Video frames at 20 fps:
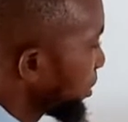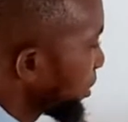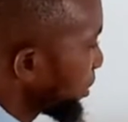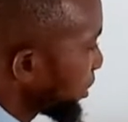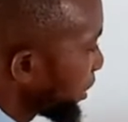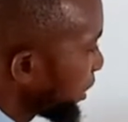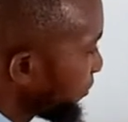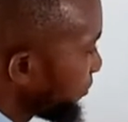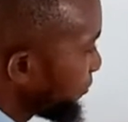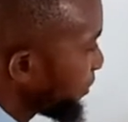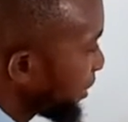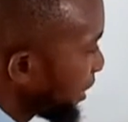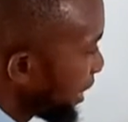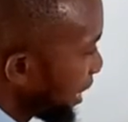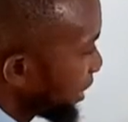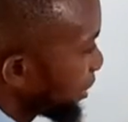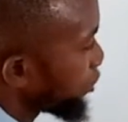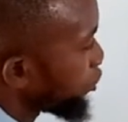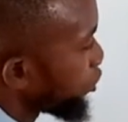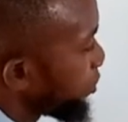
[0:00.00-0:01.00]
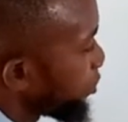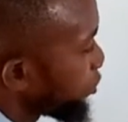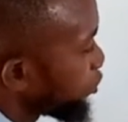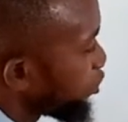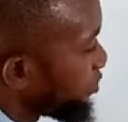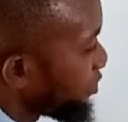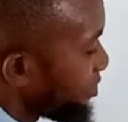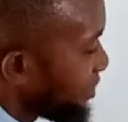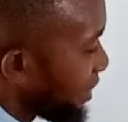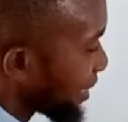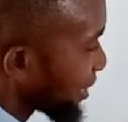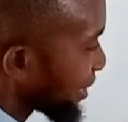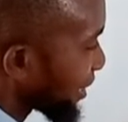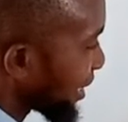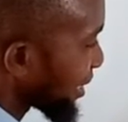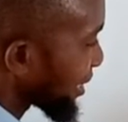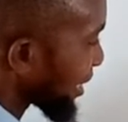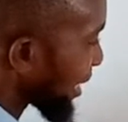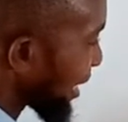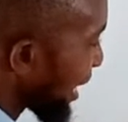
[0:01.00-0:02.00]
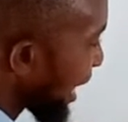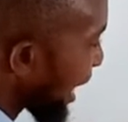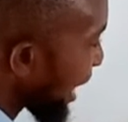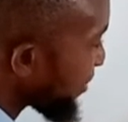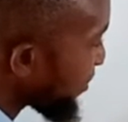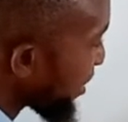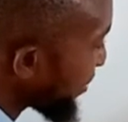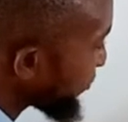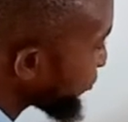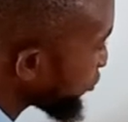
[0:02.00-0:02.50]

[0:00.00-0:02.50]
if here is supposed to be my center, I will have to